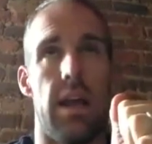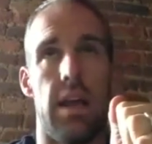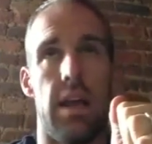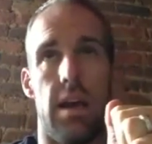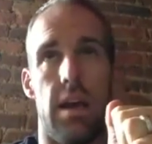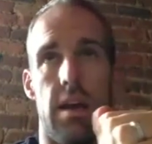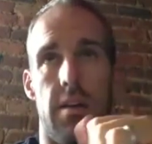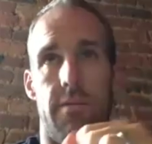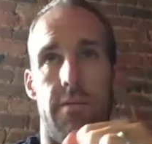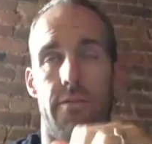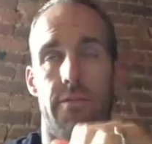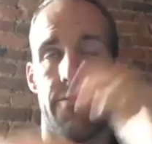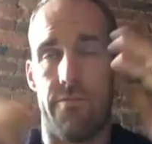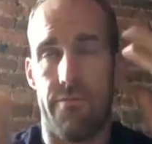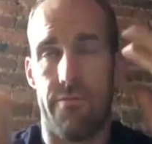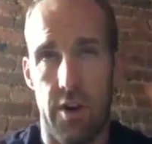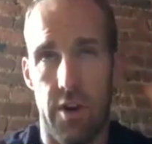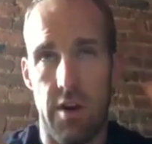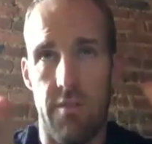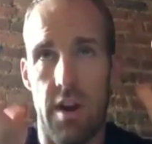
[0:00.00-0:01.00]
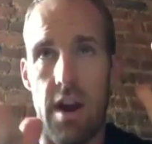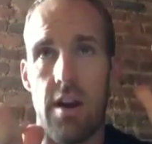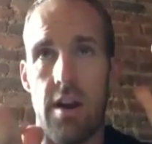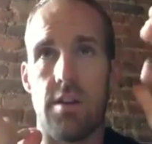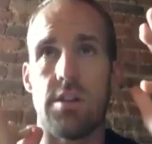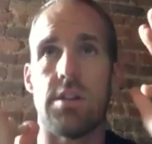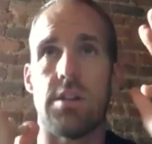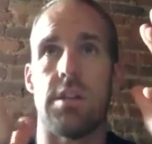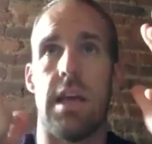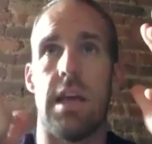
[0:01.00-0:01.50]
a friend of
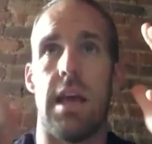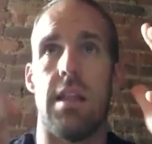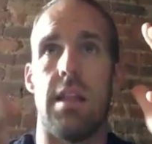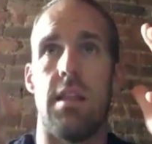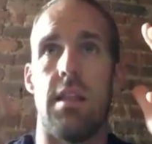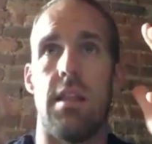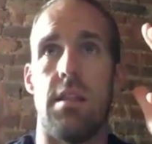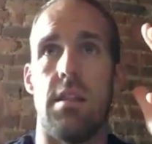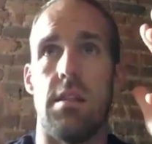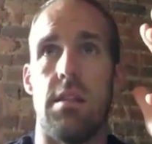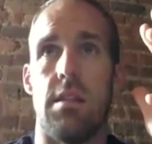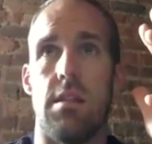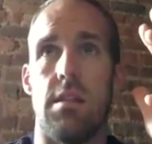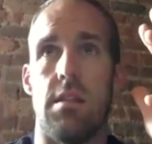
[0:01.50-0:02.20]
ours that